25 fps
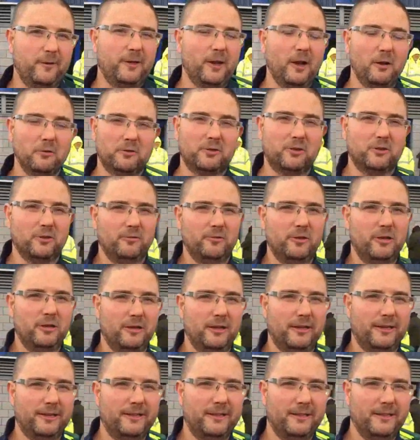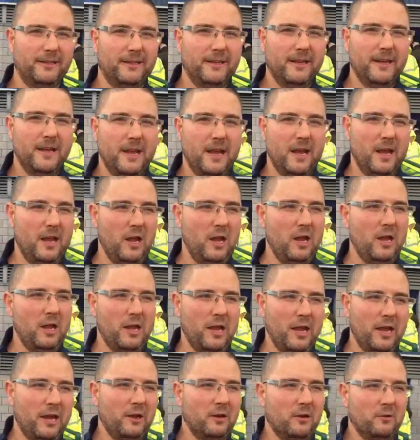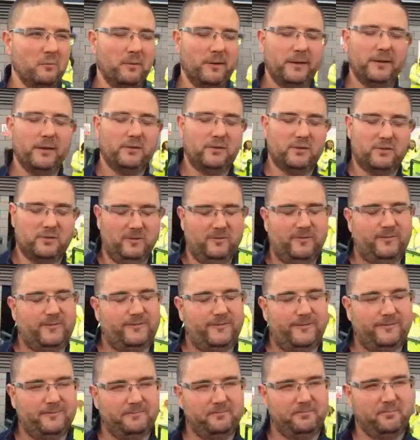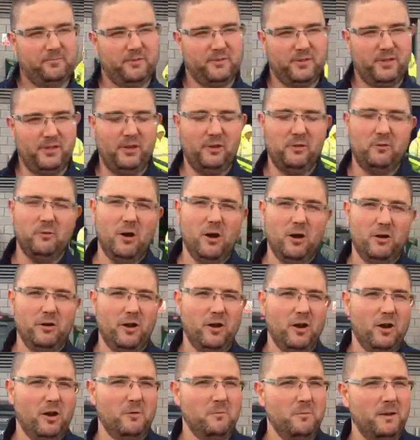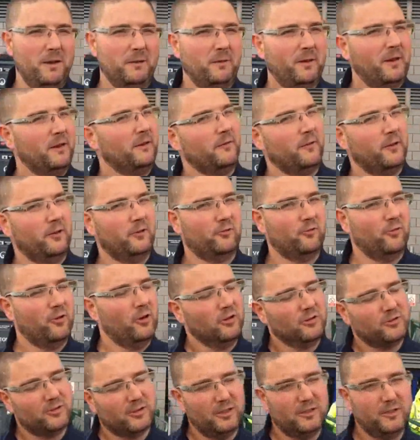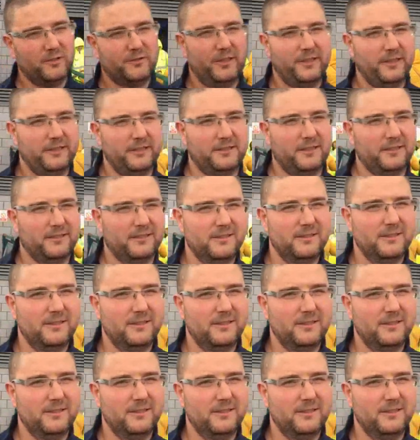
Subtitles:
If we don't score early, it'll be a tough 2-1 or maybe even a draw, sort of thing.